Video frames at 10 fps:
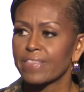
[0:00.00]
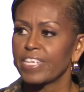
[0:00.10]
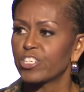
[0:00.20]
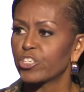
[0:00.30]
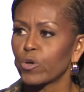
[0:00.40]

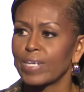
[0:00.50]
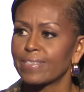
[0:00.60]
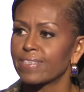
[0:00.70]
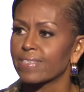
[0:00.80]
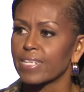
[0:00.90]
these
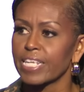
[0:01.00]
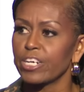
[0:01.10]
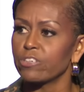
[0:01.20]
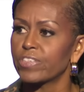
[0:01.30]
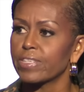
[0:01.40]
choices
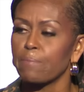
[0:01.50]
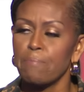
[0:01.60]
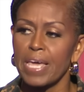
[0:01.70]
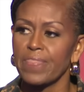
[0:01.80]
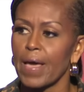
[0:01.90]
clear to the
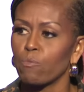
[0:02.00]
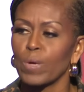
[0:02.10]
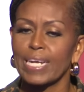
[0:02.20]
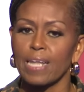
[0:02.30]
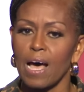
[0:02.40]
men that
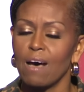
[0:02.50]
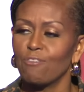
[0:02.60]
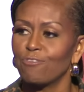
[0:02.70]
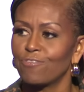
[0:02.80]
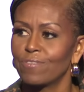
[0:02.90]
we love.
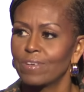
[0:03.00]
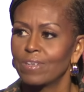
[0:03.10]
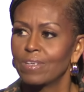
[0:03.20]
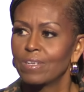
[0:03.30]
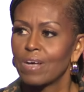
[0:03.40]

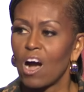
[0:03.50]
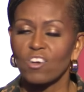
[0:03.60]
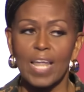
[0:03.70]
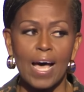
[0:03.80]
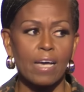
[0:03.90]
Our
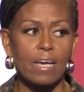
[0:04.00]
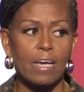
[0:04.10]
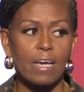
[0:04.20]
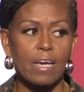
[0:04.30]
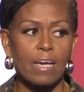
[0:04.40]

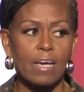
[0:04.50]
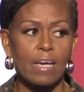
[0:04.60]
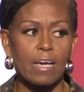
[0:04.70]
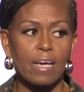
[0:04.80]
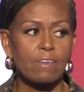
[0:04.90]
lives are
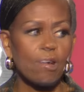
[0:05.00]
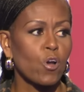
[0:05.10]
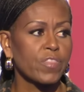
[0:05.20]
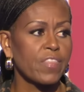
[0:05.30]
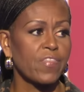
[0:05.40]
worth
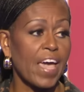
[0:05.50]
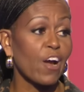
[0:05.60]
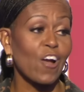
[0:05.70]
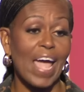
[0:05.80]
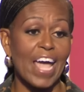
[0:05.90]
more than
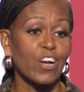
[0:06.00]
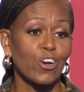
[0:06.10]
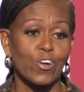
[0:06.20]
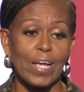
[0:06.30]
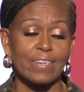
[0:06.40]
their
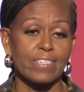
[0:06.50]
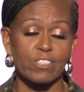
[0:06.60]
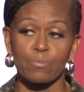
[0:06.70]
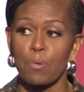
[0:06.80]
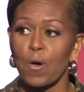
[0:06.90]
anger and
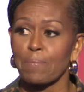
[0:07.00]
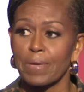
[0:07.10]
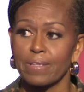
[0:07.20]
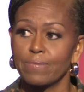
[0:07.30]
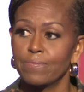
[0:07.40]

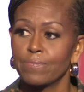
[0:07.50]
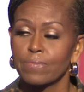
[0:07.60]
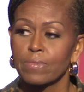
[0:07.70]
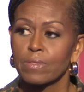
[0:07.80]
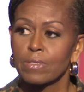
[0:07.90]
disappointment.
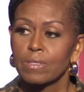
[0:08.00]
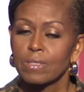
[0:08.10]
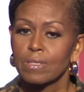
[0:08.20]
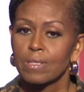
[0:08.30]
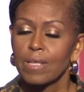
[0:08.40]

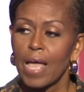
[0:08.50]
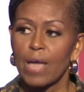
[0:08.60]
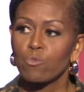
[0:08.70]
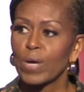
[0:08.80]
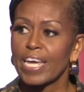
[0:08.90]

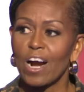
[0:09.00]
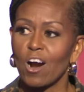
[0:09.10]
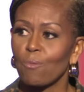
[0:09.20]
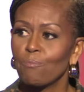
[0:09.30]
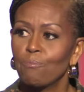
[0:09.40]
And we
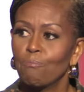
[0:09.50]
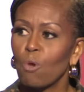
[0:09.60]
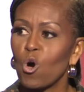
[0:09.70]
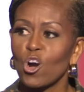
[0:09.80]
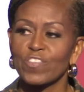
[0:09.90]
are
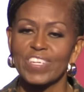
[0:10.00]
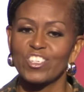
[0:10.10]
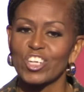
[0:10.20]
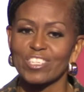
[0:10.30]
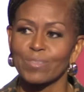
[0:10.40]
more than
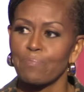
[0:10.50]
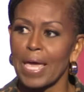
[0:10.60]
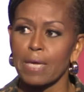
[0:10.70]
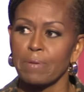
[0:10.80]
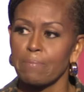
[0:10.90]
just
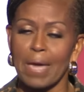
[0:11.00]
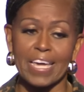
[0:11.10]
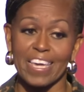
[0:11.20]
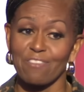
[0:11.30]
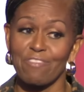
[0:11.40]
baby
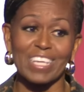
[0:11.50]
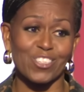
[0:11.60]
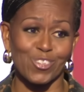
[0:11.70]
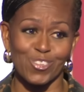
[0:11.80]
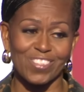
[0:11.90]
making
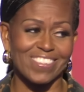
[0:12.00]
vessels.